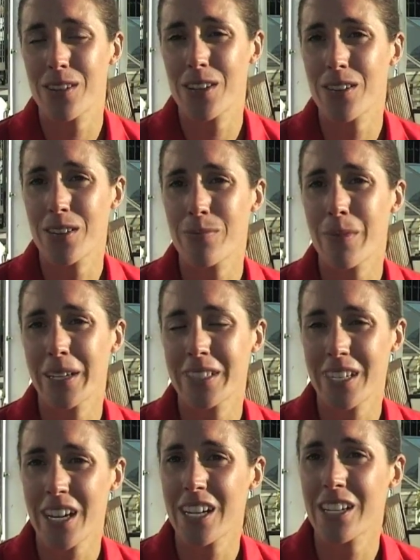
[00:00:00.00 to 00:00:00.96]
You can
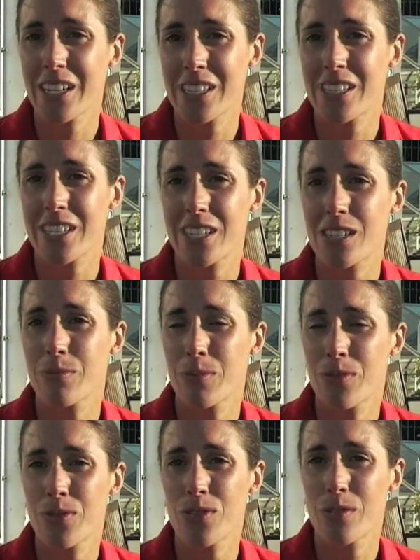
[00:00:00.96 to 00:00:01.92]
maintain consistent
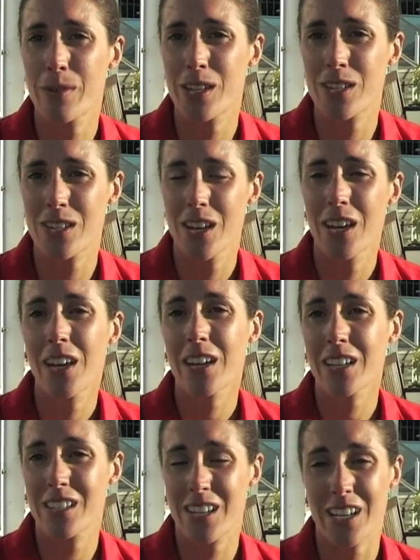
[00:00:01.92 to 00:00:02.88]
performance
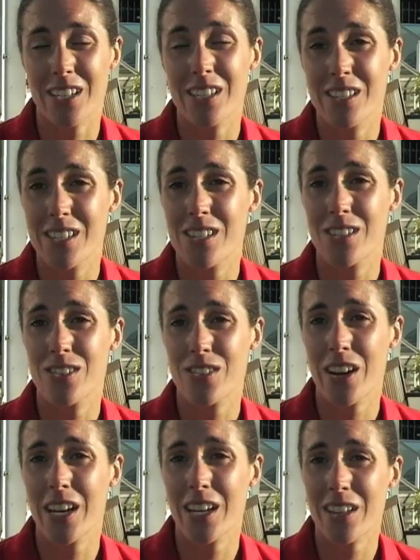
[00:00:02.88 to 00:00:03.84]
and consistent
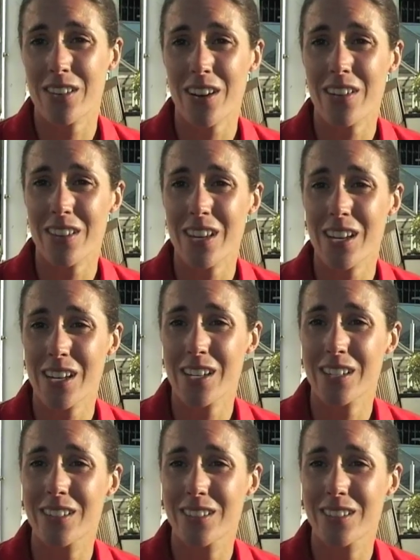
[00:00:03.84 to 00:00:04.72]
training throughout the year.